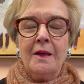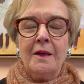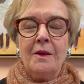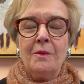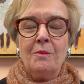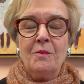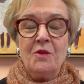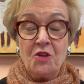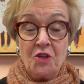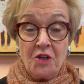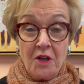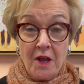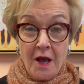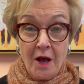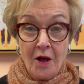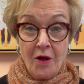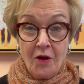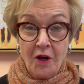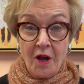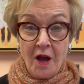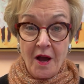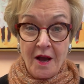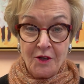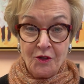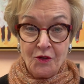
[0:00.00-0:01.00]
Michelle
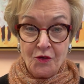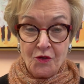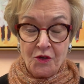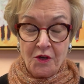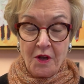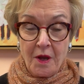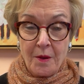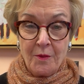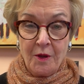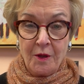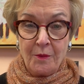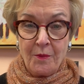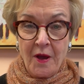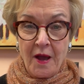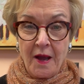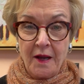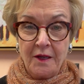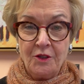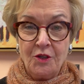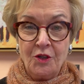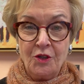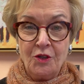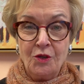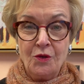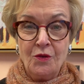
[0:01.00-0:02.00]
Kaiser's coming back
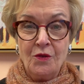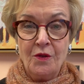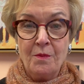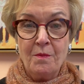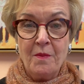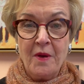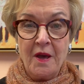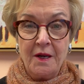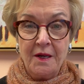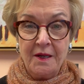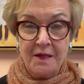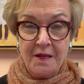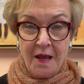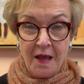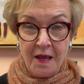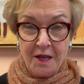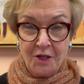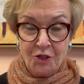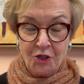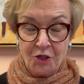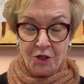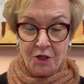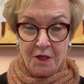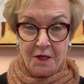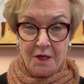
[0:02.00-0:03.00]
to do the
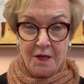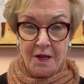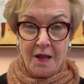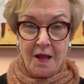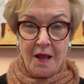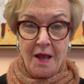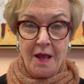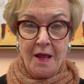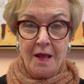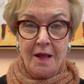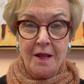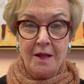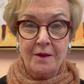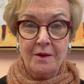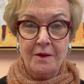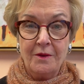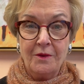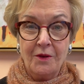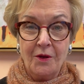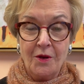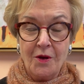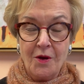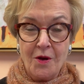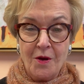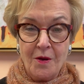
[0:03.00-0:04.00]
meditation and
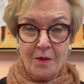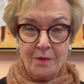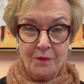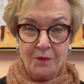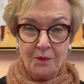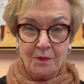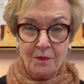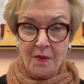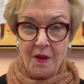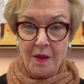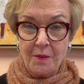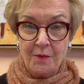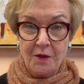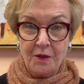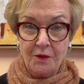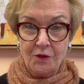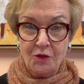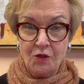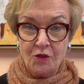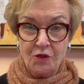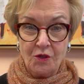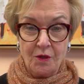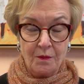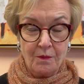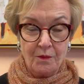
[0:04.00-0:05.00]
maybe
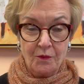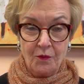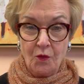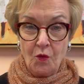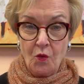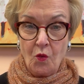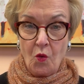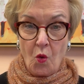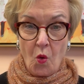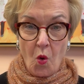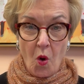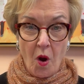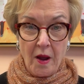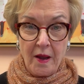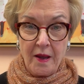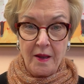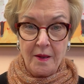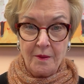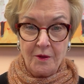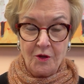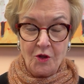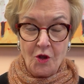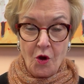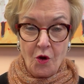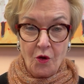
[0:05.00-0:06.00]
some quiet
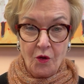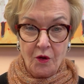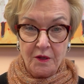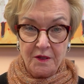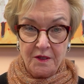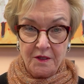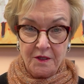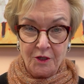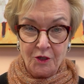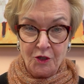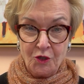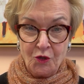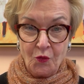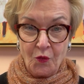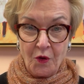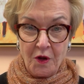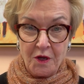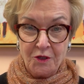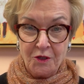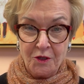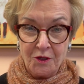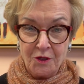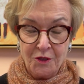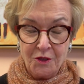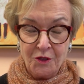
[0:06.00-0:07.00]
yoga
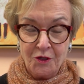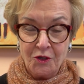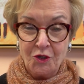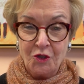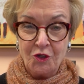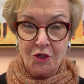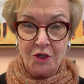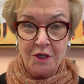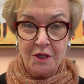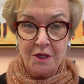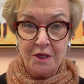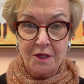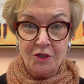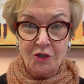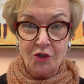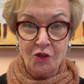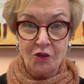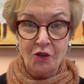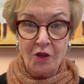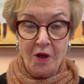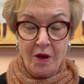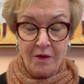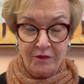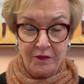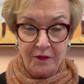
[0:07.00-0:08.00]
situations. She is
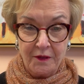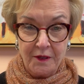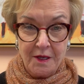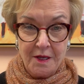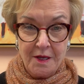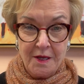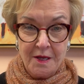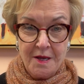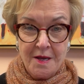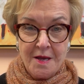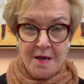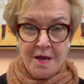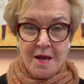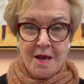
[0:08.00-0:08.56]
lovely.